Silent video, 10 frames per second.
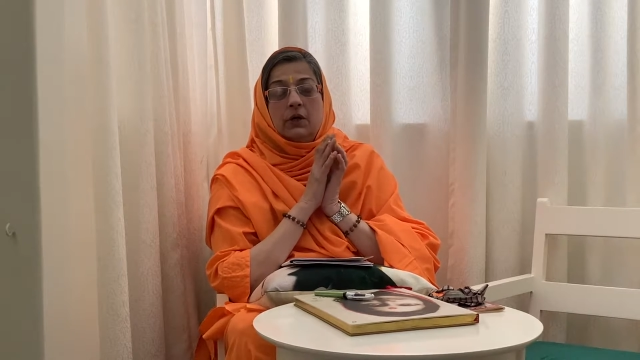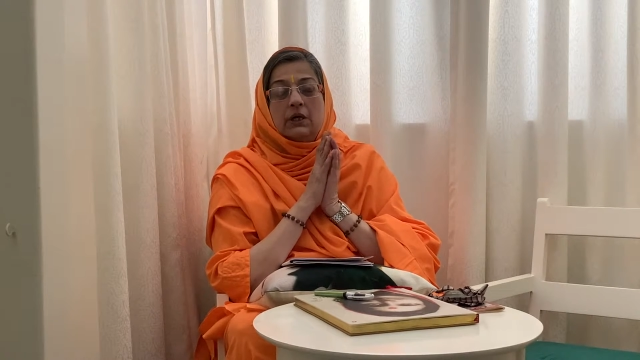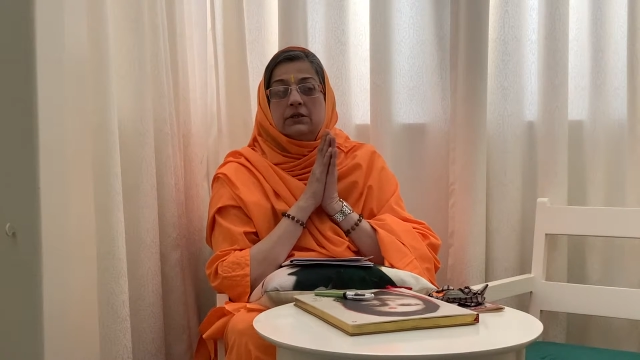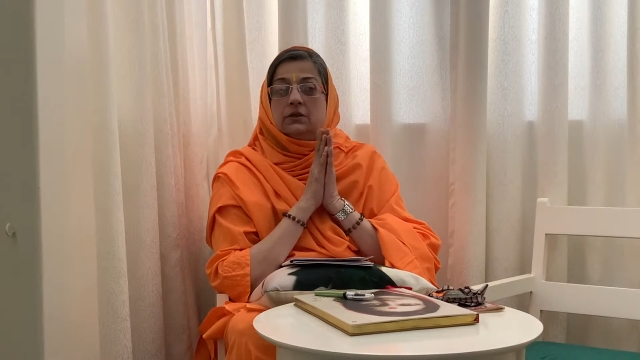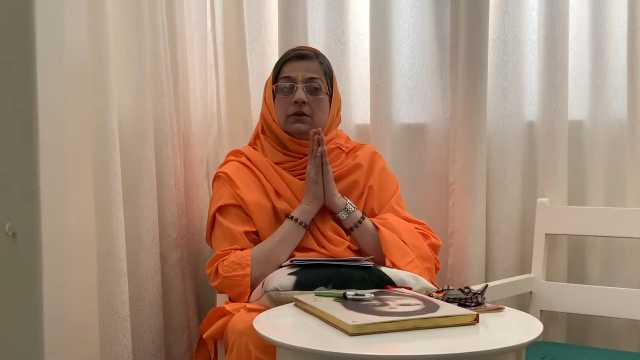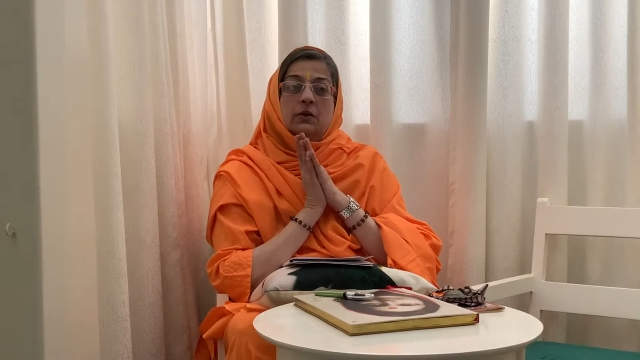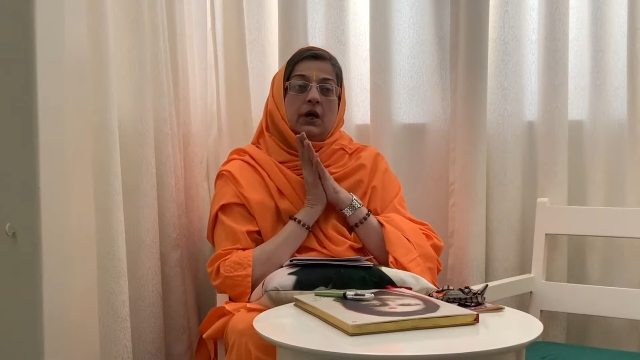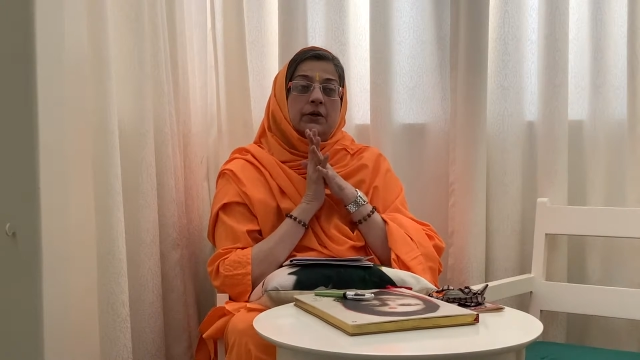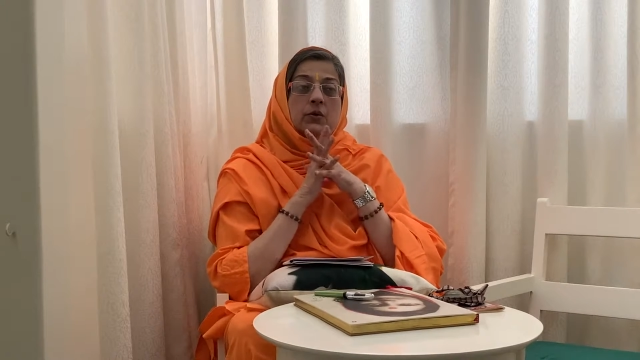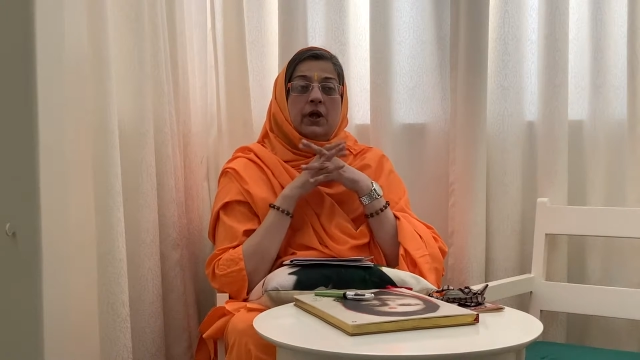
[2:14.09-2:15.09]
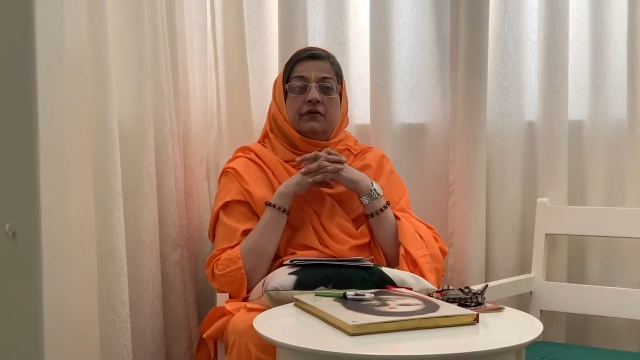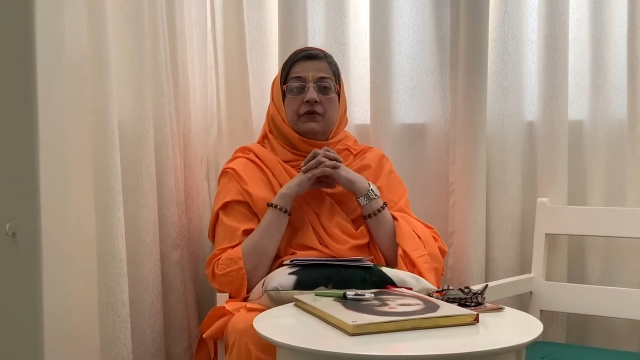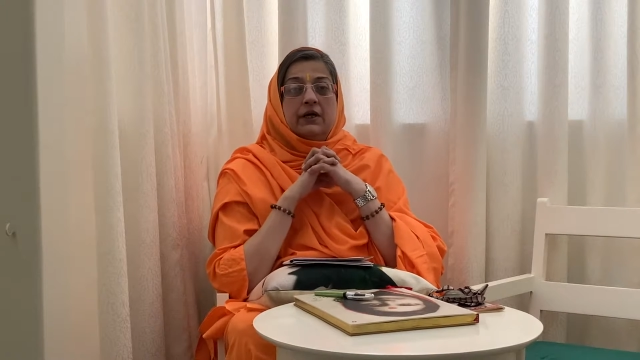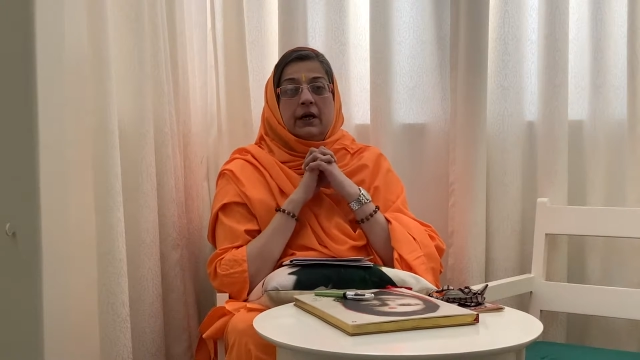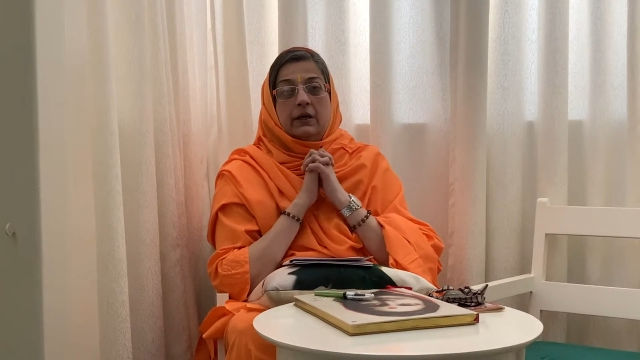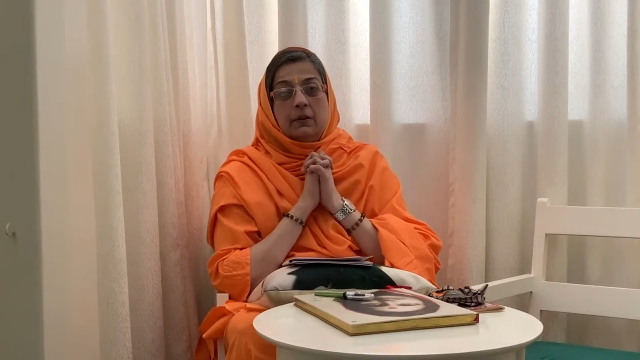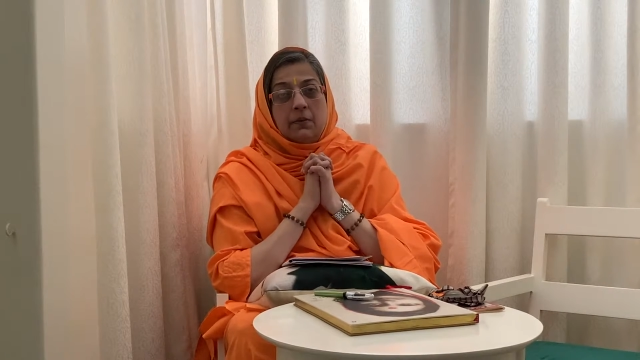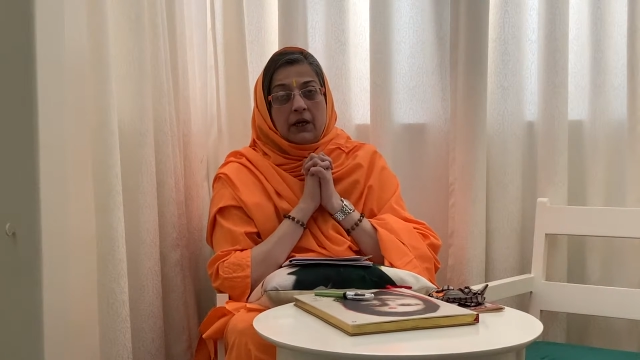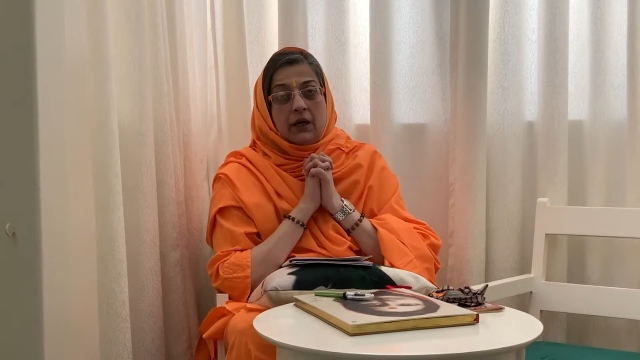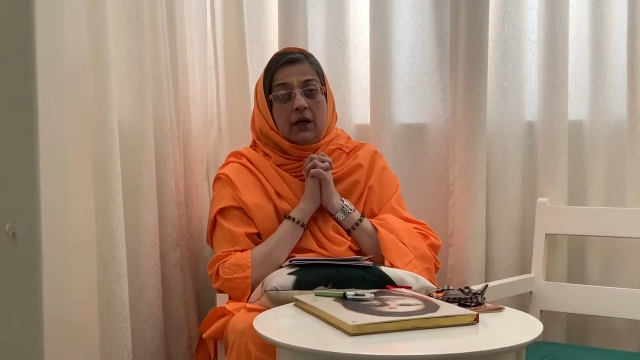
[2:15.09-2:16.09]
I said, no, I don't have that kind of
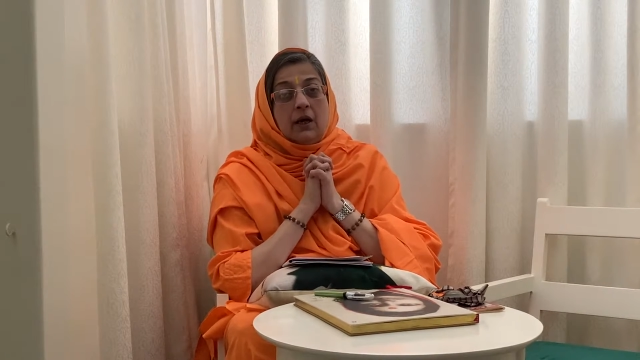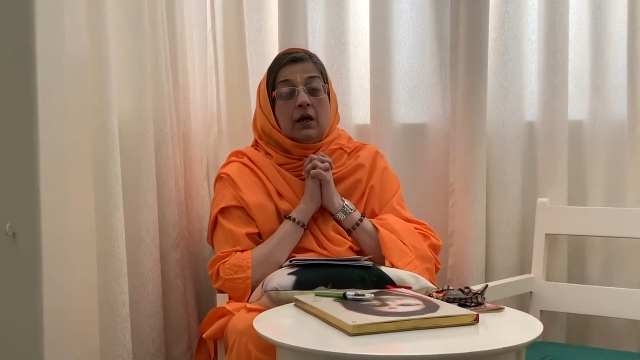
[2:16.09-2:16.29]
money